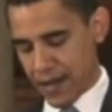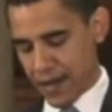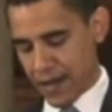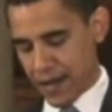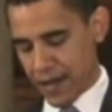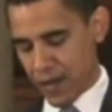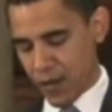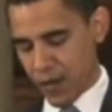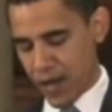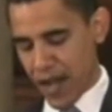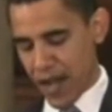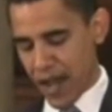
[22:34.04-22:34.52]

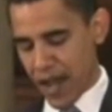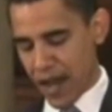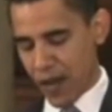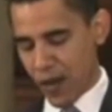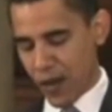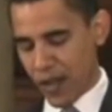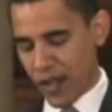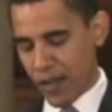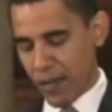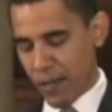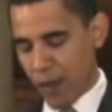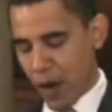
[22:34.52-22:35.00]
were not
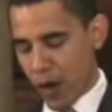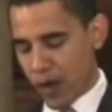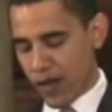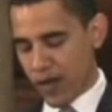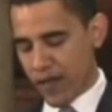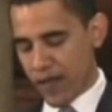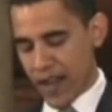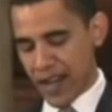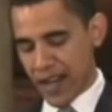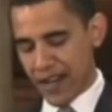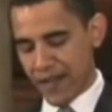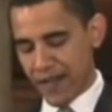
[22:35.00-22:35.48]
only
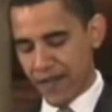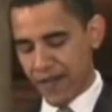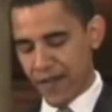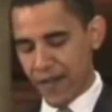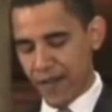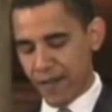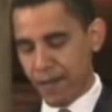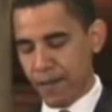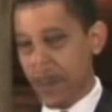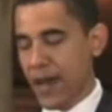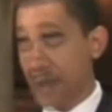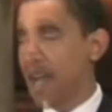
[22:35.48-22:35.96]
motivated
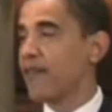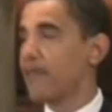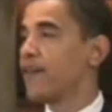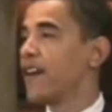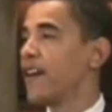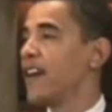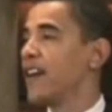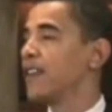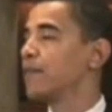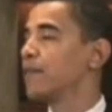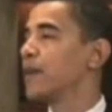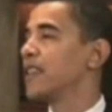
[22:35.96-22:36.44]
by
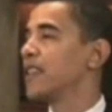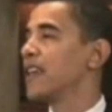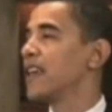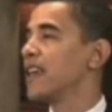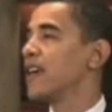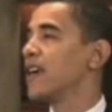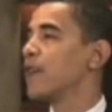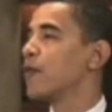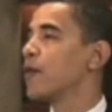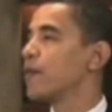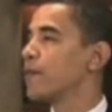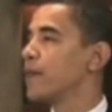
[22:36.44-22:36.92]
faith, but
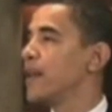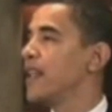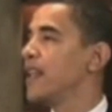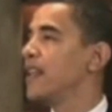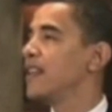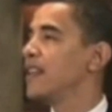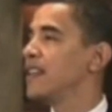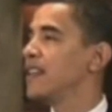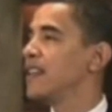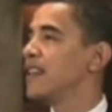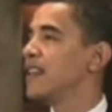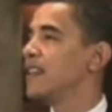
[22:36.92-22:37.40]
they
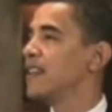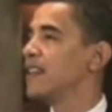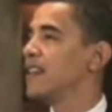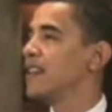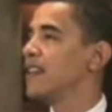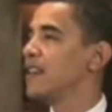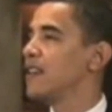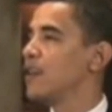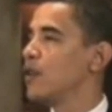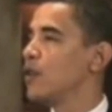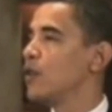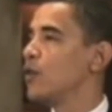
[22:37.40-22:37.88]
repeatedly
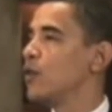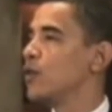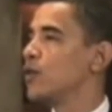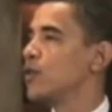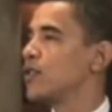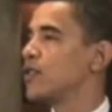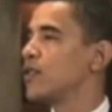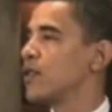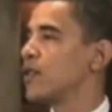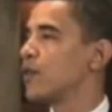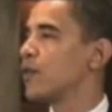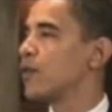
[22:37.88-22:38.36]

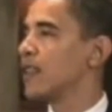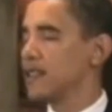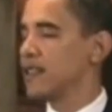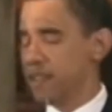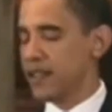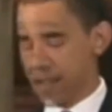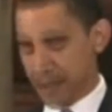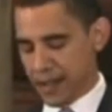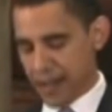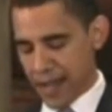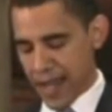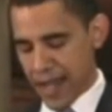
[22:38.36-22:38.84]
used
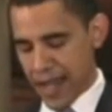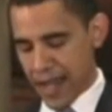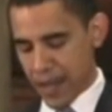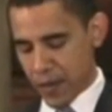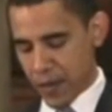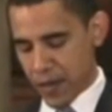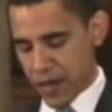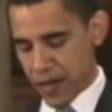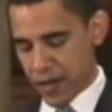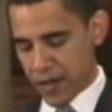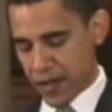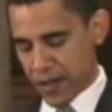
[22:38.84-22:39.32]
religious
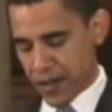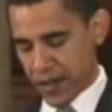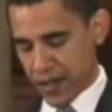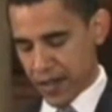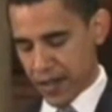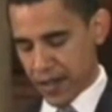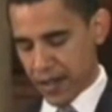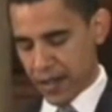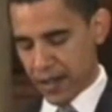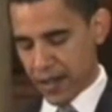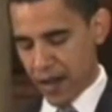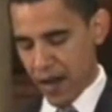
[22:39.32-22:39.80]
language
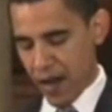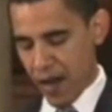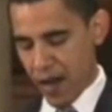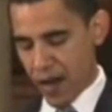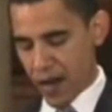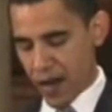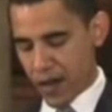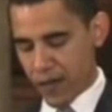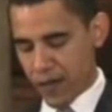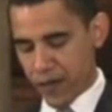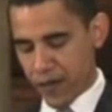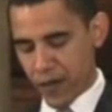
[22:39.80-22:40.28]
to
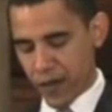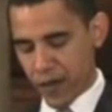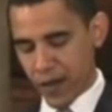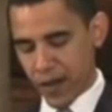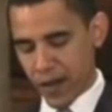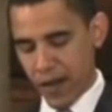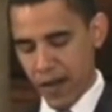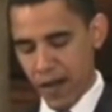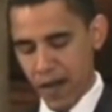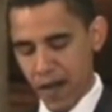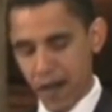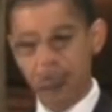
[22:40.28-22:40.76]
argue for their
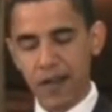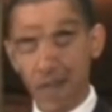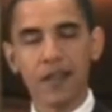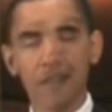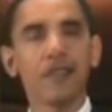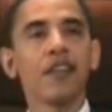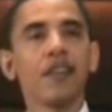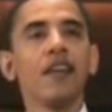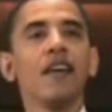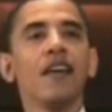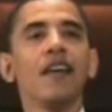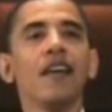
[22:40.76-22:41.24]

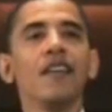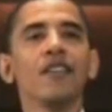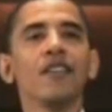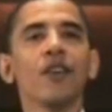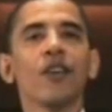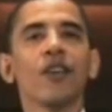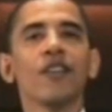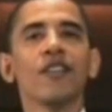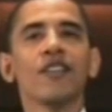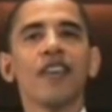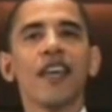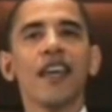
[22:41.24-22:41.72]
cause.
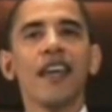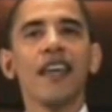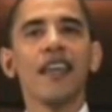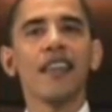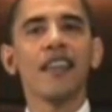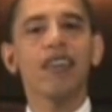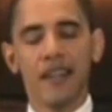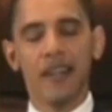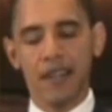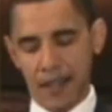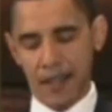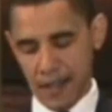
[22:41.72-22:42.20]
So to say
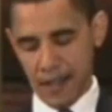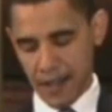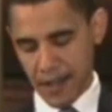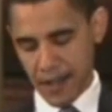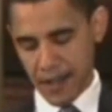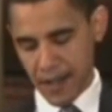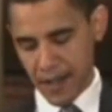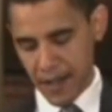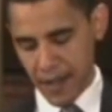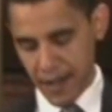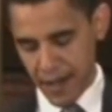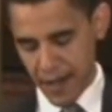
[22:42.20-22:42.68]

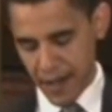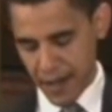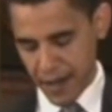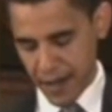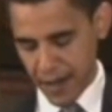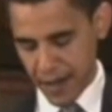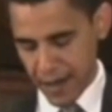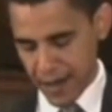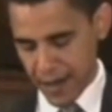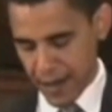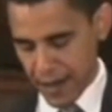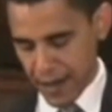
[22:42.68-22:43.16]

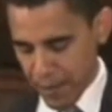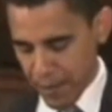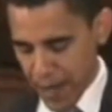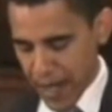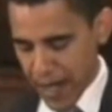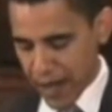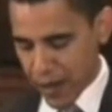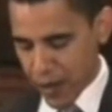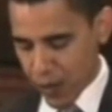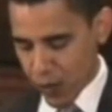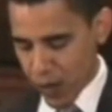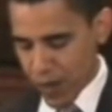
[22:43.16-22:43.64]
that
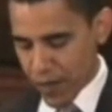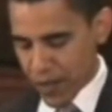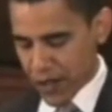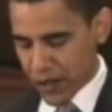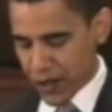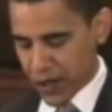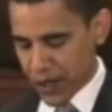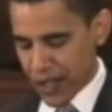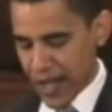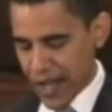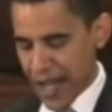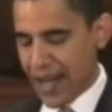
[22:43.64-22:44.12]
men and women
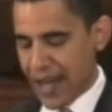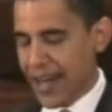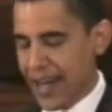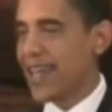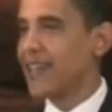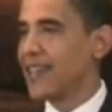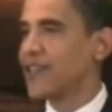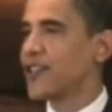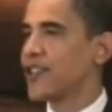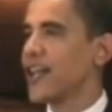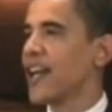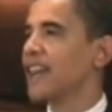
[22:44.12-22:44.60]
should not
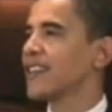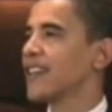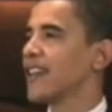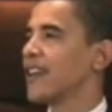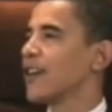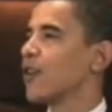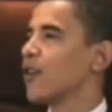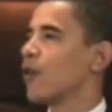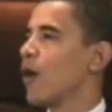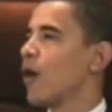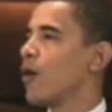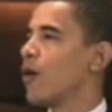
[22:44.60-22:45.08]
inject
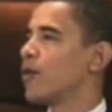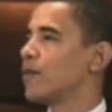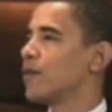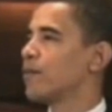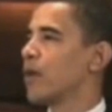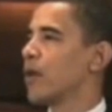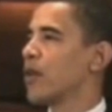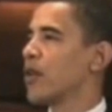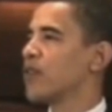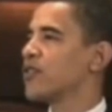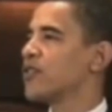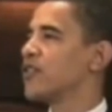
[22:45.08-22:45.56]
their,
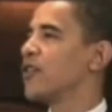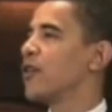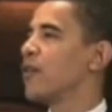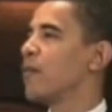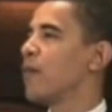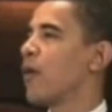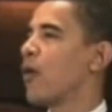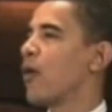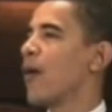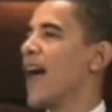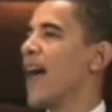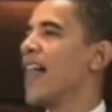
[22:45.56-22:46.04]
quote, personal
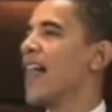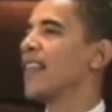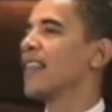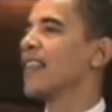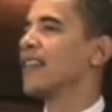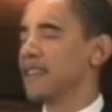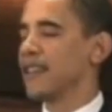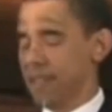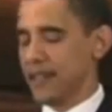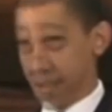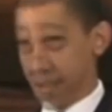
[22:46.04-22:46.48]
morality